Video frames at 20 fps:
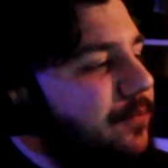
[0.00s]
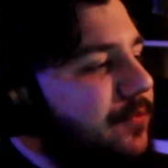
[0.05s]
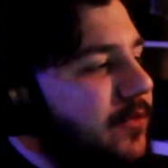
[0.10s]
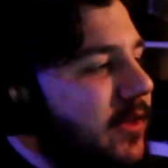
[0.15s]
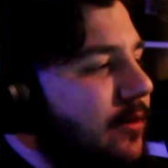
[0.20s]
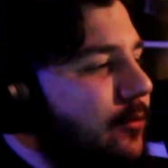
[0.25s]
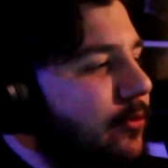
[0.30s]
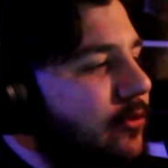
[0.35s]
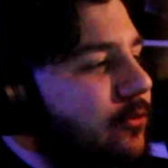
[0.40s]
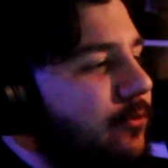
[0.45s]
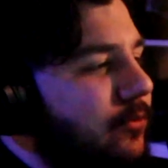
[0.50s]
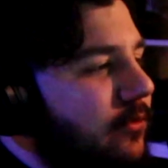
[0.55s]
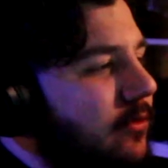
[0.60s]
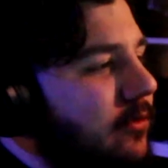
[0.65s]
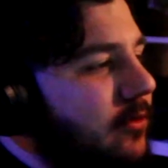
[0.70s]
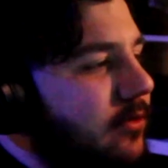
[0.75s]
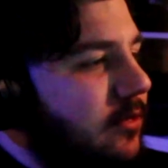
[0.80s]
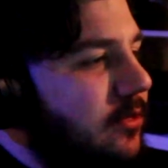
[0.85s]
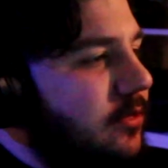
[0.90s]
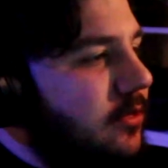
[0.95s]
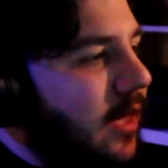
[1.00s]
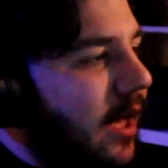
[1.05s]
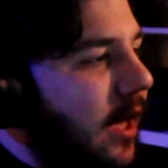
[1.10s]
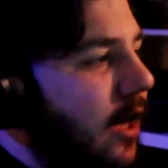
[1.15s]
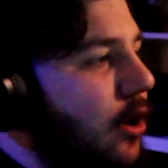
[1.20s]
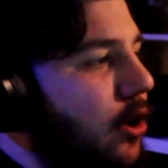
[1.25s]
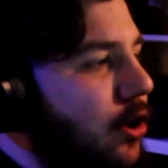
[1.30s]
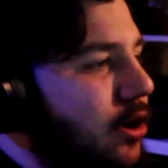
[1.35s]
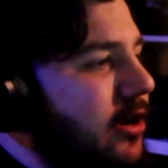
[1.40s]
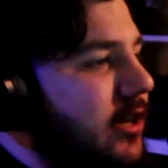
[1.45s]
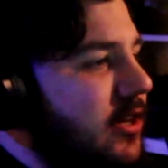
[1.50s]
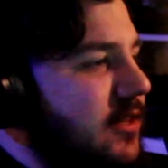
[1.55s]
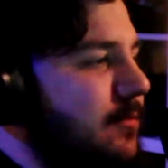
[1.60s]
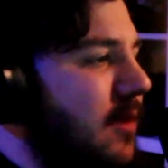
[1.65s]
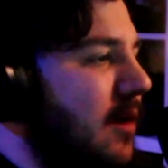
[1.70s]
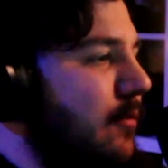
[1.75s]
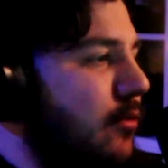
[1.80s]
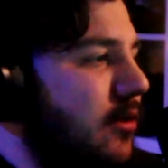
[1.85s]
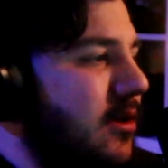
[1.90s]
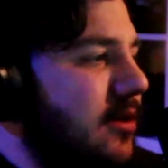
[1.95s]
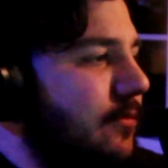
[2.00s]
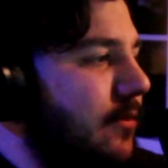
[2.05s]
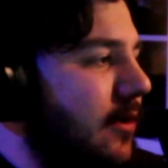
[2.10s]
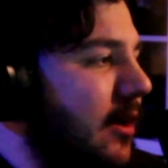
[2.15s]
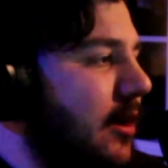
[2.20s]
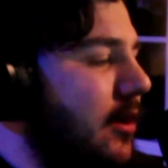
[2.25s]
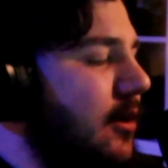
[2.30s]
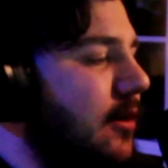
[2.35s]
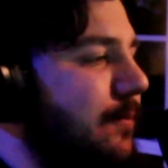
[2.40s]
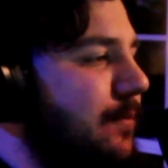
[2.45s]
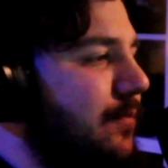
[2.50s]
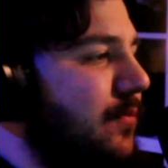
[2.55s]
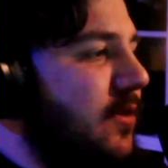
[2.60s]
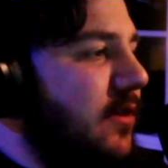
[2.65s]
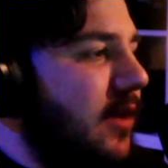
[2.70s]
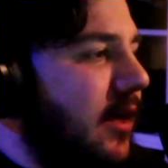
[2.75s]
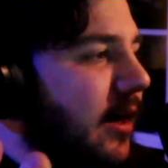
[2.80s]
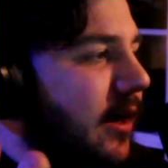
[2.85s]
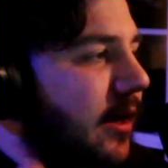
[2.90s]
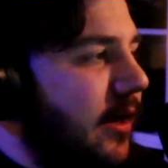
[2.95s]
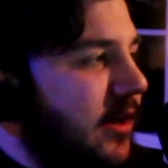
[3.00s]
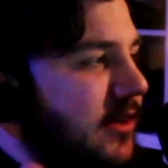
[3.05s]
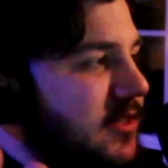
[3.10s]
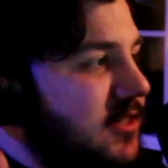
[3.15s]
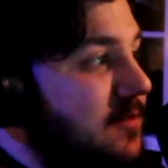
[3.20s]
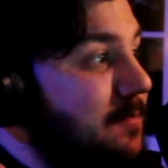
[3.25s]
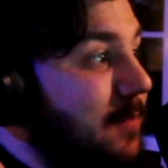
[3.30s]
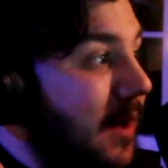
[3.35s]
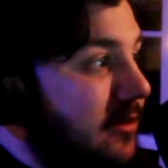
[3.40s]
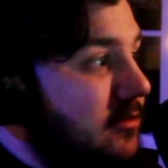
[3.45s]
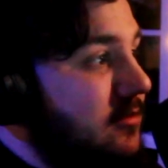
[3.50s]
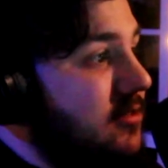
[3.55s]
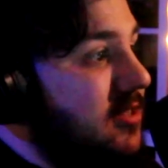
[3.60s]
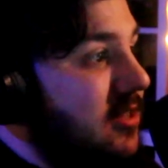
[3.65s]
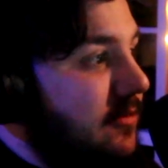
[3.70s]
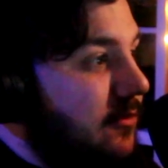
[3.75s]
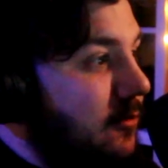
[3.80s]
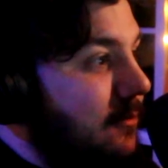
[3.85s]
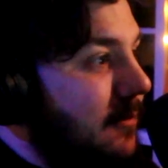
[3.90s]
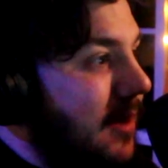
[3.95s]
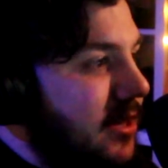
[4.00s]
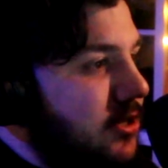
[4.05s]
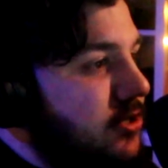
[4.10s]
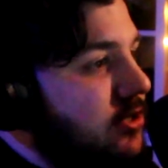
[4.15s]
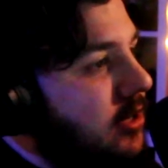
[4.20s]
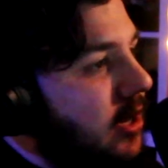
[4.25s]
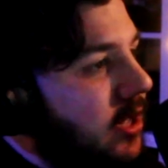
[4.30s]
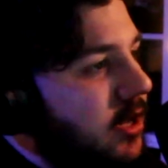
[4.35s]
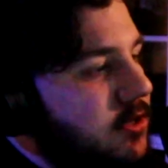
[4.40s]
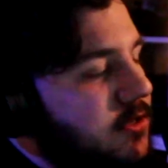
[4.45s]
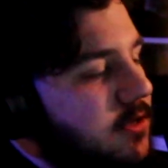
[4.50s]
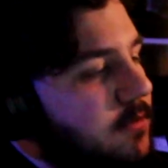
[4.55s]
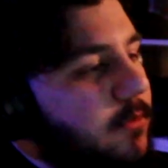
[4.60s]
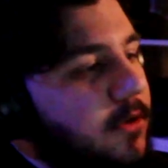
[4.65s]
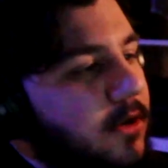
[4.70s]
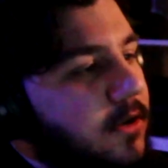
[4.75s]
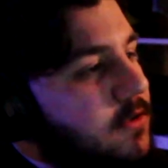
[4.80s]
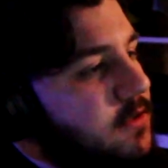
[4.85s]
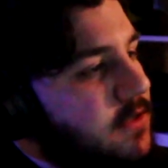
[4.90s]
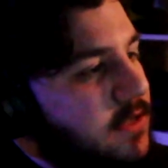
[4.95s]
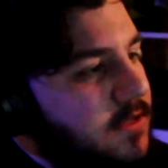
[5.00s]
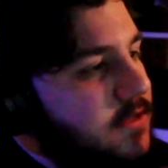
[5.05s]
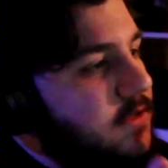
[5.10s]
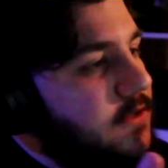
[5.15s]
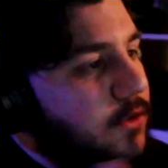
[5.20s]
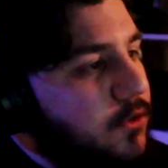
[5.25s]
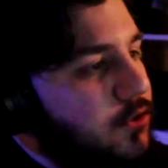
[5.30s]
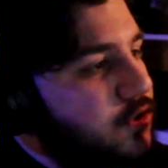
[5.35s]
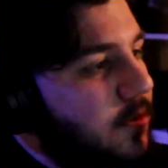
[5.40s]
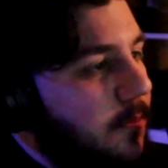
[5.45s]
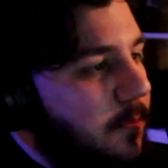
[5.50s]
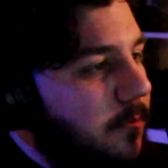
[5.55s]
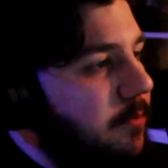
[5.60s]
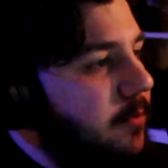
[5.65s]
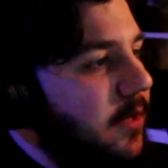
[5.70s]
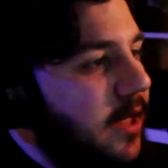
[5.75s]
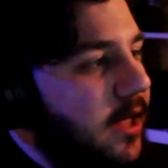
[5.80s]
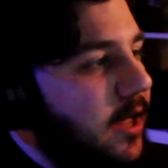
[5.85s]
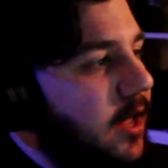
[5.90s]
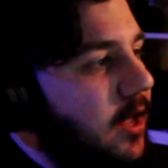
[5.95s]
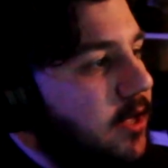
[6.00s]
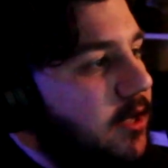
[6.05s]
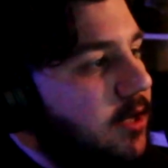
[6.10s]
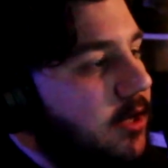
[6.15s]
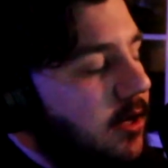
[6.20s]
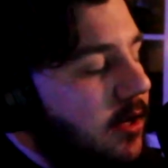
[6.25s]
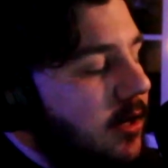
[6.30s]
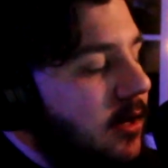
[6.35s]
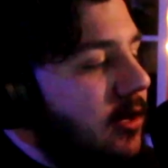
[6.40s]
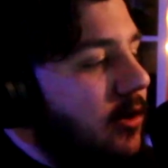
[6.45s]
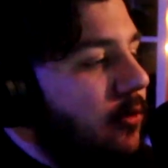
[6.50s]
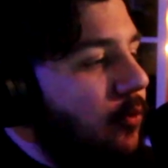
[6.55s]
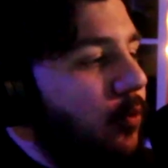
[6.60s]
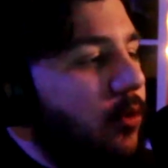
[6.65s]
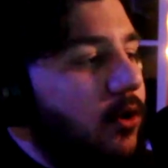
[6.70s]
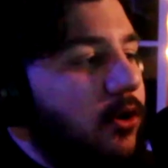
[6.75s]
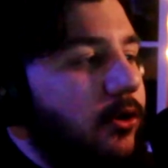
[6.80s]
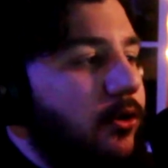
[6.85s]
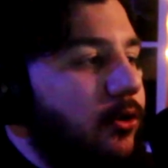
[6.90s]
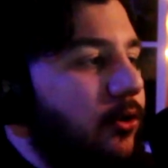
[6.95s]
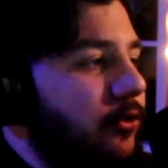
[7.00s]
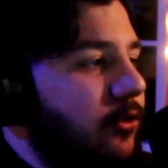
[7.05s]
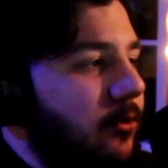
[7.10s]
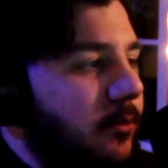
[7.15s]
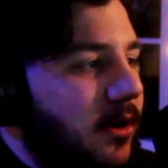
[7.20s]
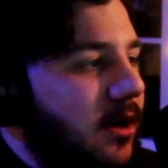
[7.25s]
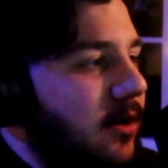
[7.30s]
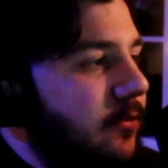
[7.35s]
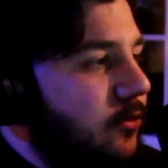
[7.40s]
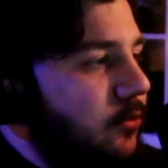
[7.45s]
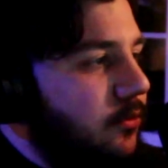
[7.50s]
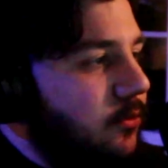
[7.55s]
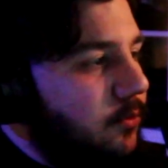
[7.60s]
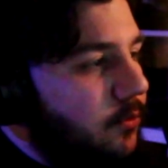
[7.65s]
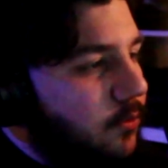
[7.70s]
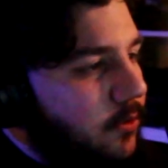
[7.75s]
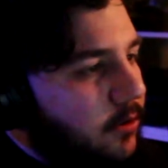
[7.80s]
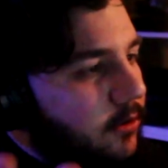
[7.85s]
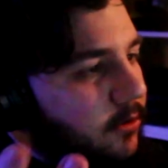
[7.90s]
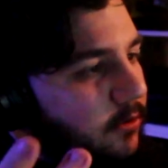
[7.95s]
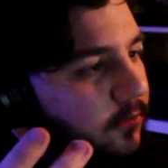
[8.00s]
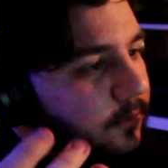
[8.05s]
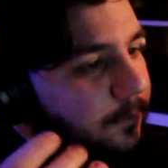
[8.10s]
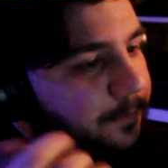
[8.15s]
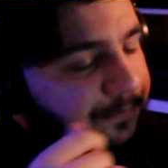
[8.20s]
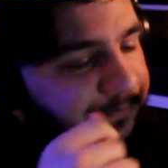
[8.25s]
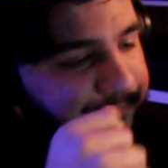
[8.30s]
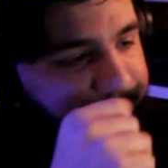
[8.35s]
was that earliest memory of like expansive imagination, because it's such a big world, the Marvel world,